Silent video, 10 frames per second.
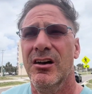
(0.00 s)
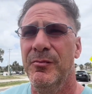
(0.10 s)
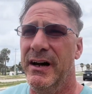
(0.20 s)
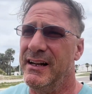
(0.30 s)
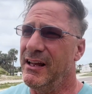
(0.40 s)

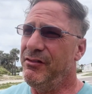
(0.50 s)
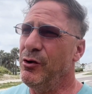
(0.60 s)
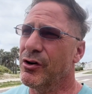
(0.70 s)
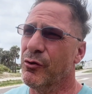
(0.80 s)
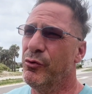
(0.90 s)
But if you
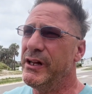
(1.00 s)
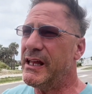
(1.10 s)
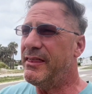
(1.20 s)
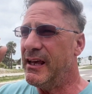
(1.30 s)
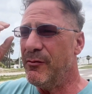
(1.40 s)
were to really
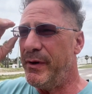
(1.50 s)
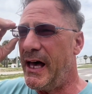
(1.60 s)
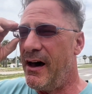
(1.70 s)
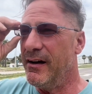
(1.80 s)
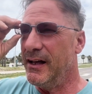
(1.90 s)
think
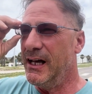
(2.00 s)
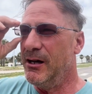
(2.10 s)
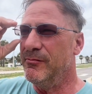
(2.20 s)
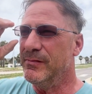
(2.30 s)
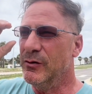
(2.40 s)
about,
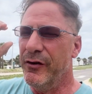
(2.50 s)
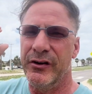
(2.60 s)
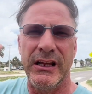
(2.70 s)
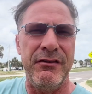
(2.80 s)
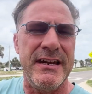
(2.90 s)
well, if you're
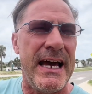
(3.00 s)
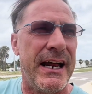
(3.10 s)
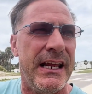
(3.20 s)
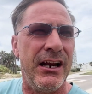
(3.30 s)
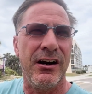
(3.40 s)
living down
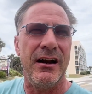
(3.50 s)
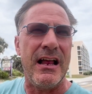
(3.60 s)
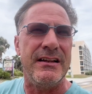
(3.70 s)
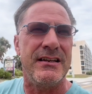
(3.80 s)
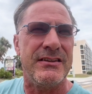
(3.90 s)
here,
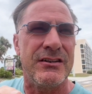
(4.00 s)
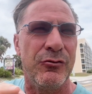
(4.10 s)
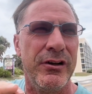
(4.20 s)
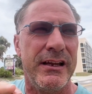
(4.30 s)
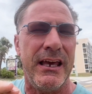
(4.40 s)
it doesn't
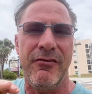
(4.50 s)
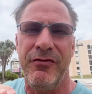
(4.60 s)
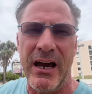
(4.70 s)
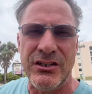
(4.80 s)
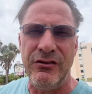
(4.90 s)
really
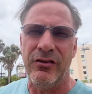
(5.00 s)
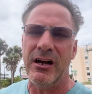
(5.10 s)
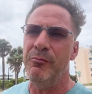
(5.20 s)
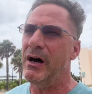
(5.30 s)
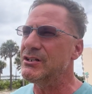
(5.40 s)
affect you very
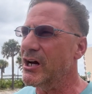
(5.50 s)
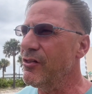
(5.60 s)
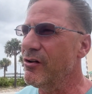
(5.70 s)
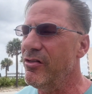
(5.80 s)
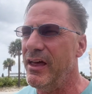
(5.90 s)
much,
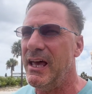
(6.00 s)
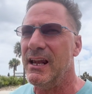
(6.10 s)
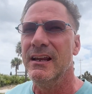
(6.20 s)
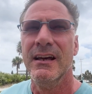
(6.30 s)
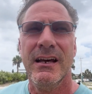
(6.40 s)
other than
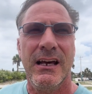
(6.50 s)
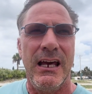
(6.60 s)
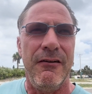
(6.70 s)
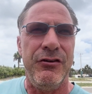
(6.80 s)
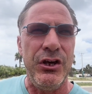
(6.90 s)

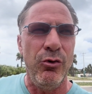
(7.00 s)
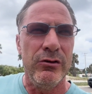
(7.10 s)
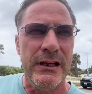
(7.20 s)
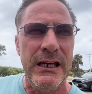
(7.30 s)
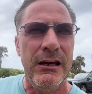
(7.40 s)
if you
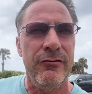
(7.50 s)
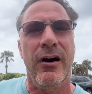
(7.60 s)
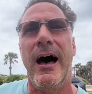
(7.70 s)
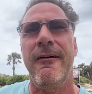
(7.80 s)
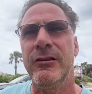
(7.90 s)
live
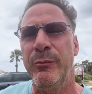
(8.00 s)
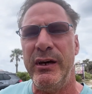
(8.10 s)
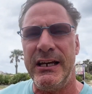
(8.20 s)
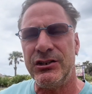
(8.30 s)
off the beach,